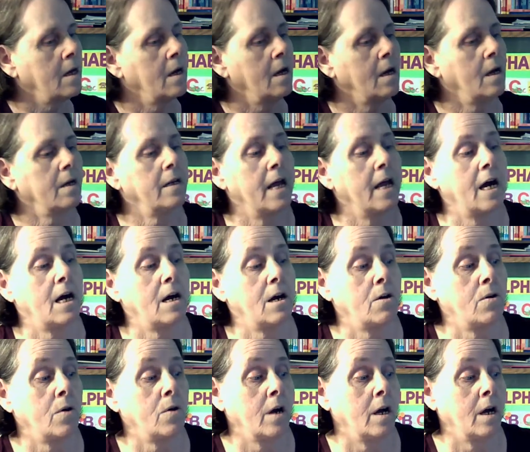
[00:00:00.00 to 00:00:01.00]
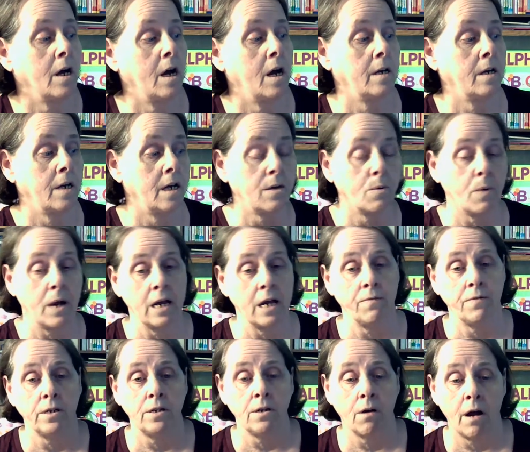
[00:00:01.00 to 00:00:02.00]
Now, another way,
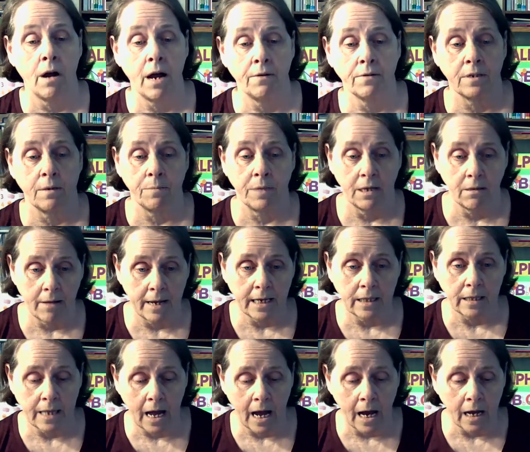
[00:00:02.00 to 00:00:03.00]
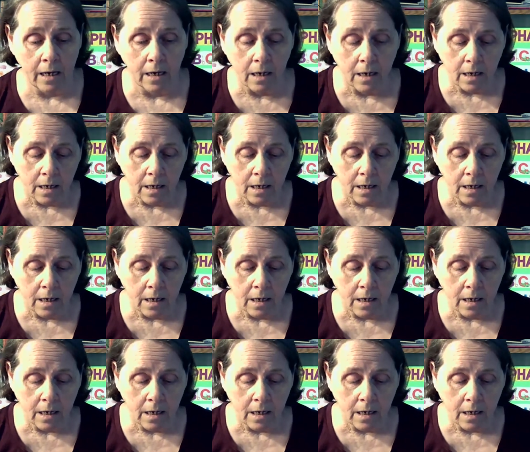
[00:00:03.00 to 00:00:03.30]
if you don't have something like that,